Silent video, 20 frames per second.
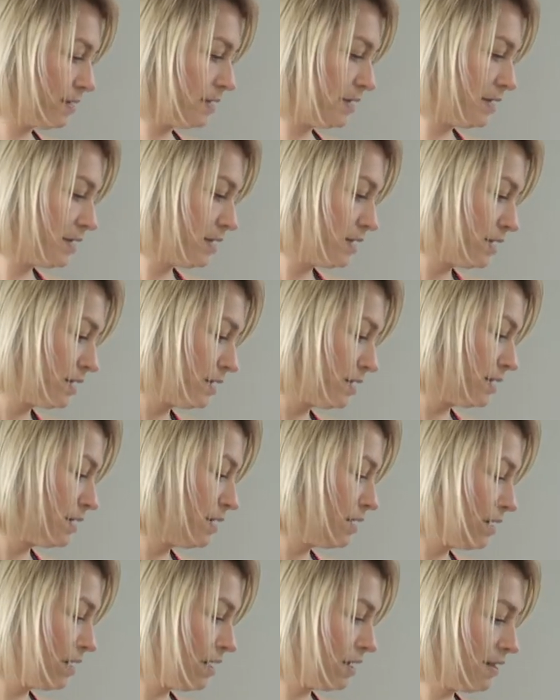
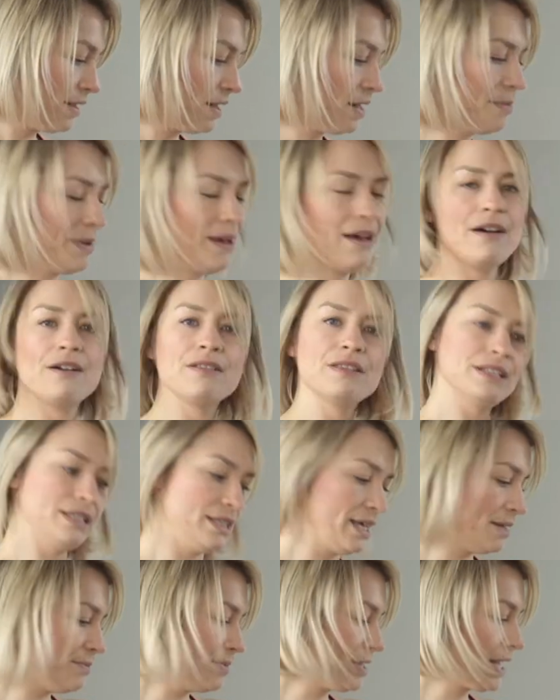and then about the
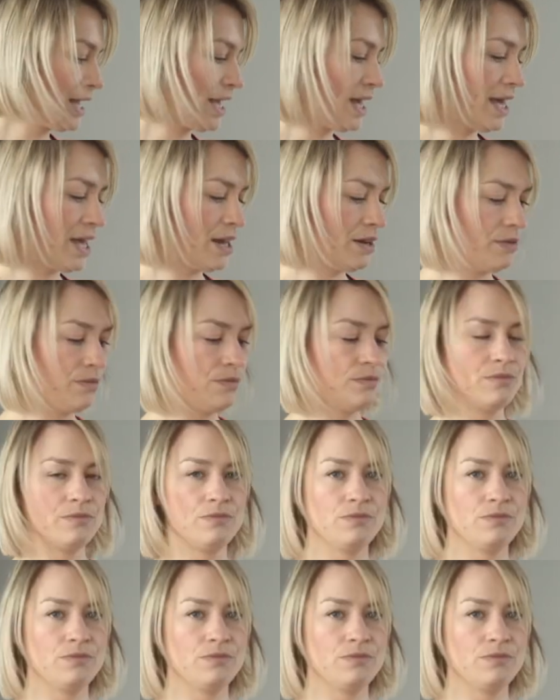same again,